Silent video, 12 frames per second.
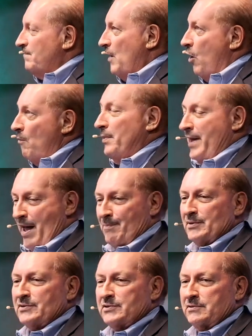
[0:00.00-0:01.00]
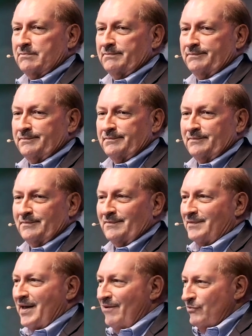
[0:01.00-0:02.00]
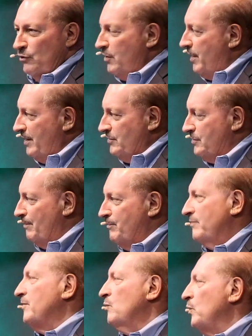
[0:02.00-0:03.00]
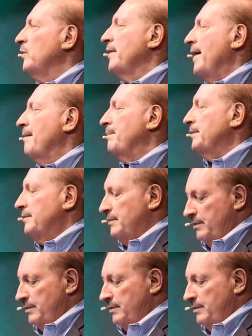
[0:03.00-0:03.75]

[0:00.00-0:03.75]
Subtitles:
I hope it happens. They have no concept that it will happen.